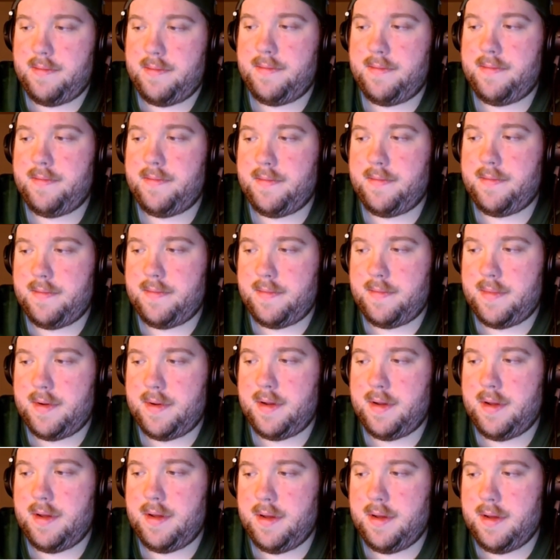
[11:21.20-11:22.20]

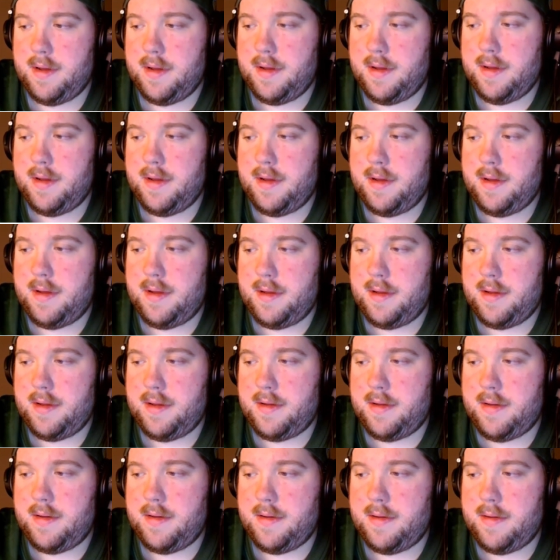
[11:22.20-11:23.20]

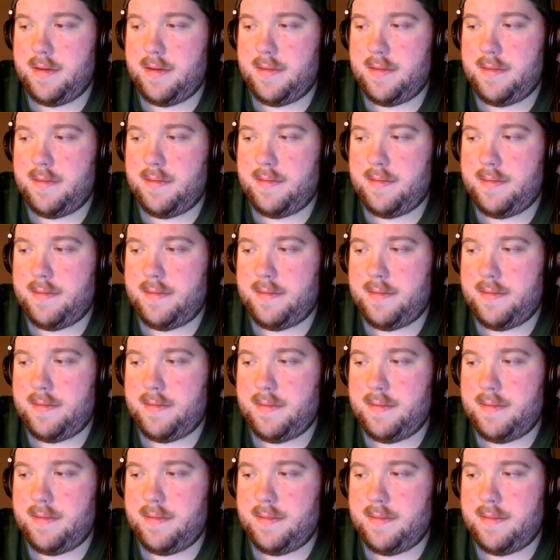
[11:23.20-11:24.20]

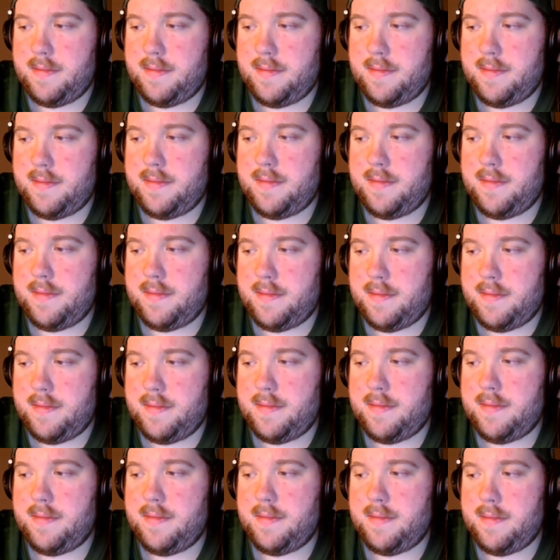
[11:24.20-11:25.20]

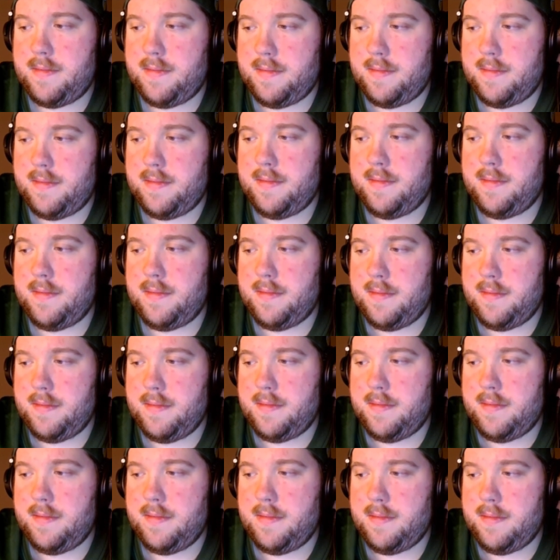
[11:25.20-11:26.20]

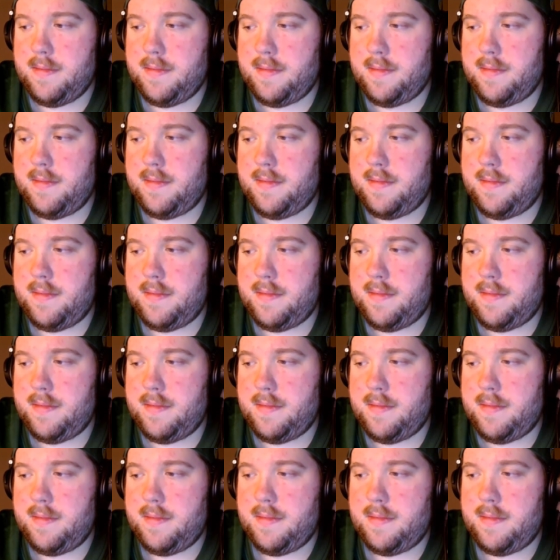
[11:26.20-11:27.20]

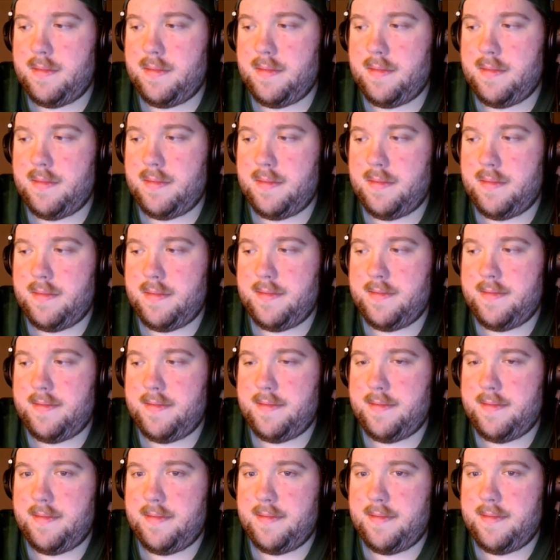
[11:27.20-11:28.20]

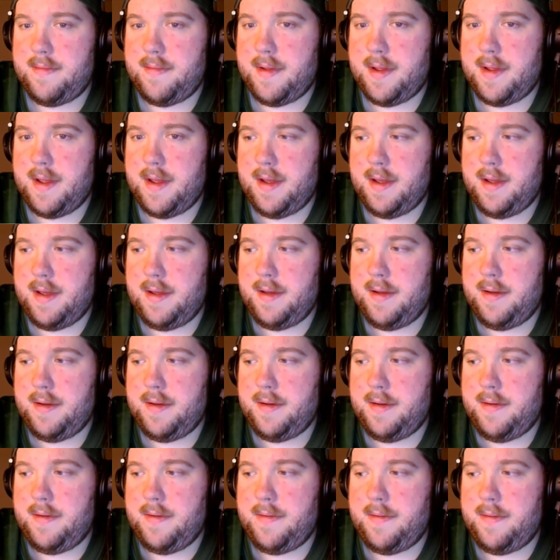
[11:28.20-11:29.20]
No words are spoken by the person on screen.